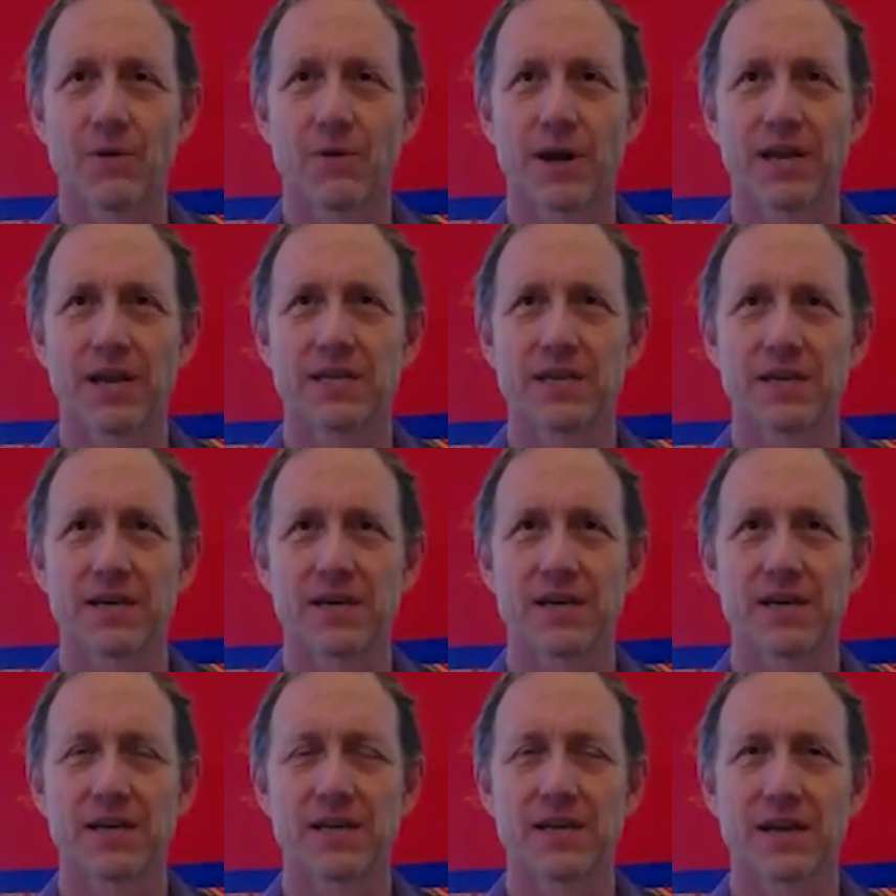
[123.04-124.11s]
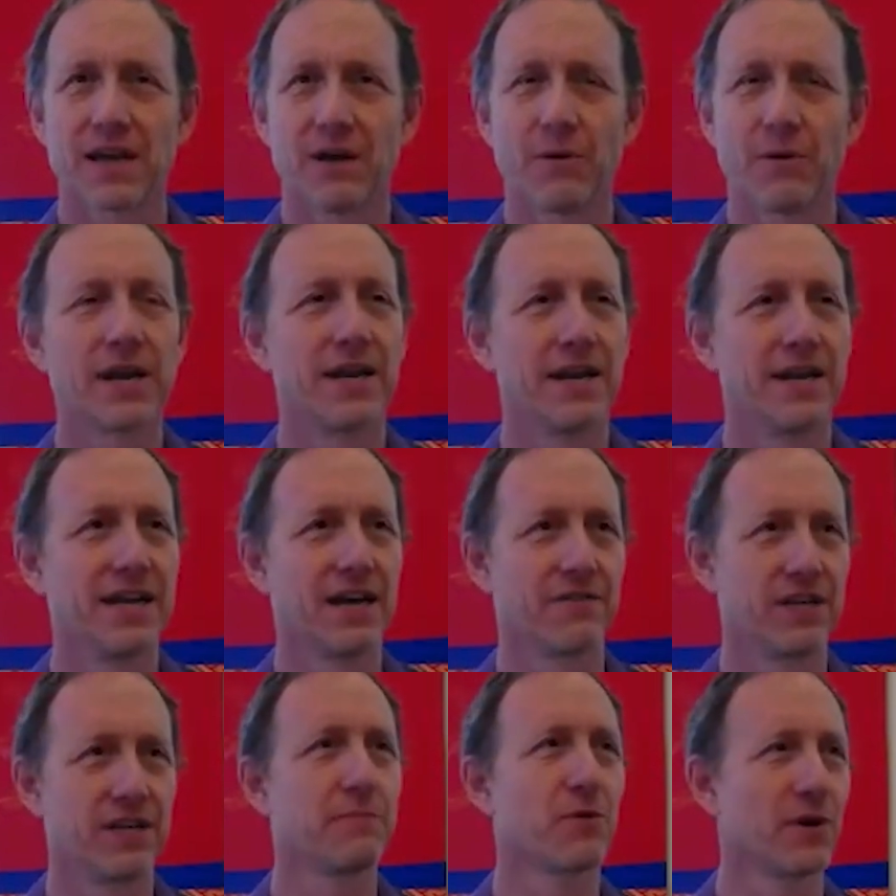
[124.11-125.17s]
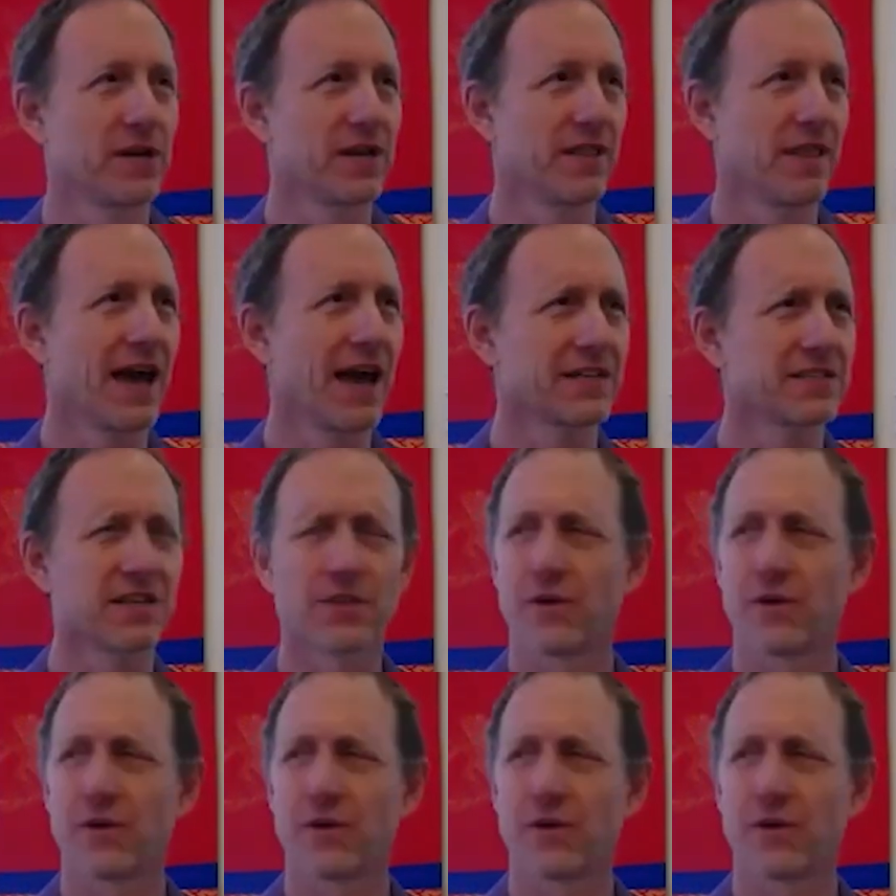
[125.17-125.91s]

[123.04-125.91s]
I wanted to I wanted to delve deeper into that because I